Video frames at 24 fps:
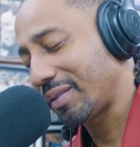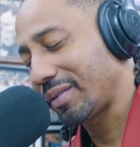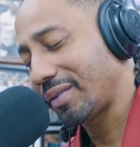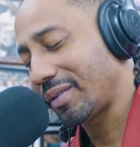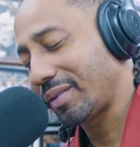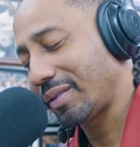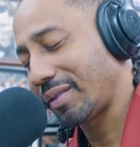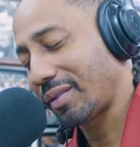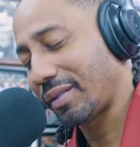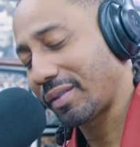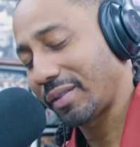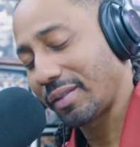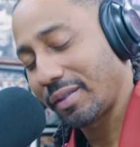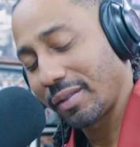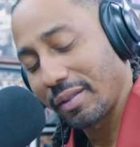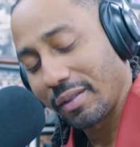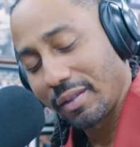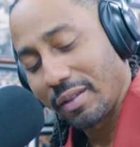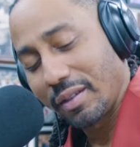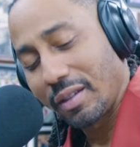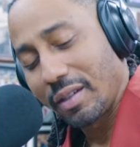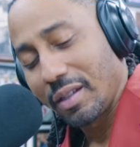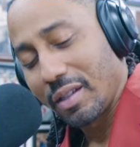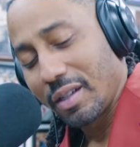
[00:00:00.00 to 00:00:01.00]
don't.
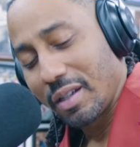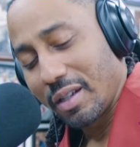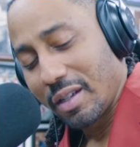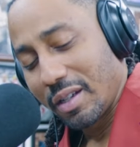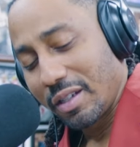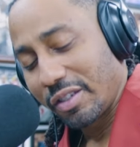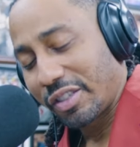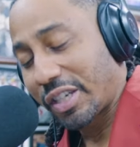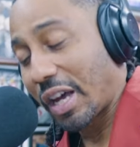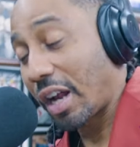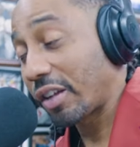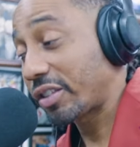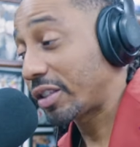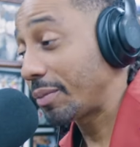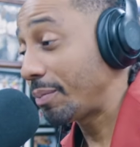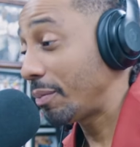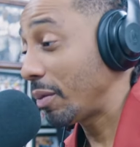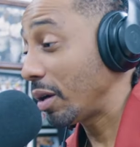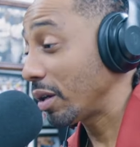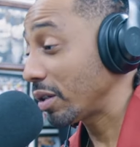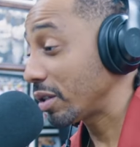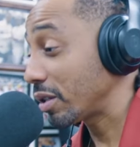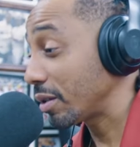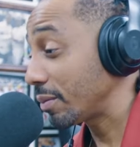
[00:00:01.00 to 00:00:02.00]
Shout out
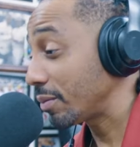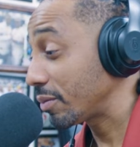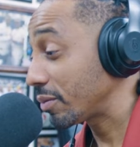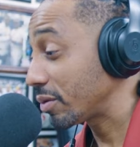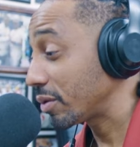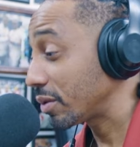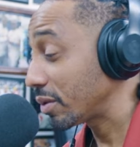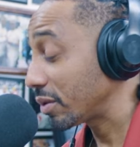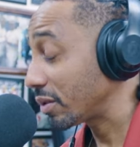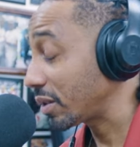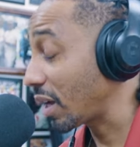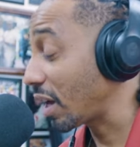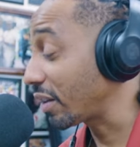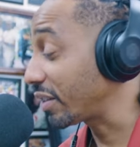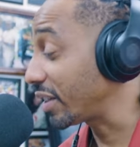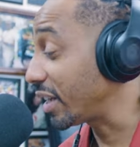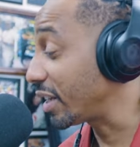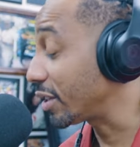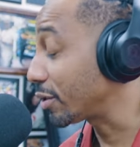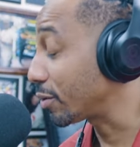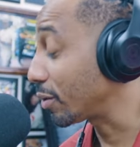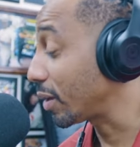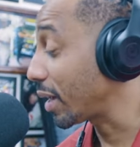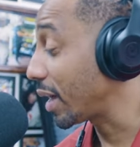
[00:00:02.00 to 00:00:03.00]
to Muslims. Shout out
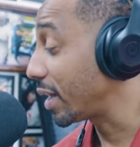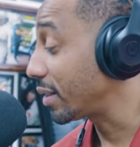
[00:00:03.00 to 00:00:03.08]
to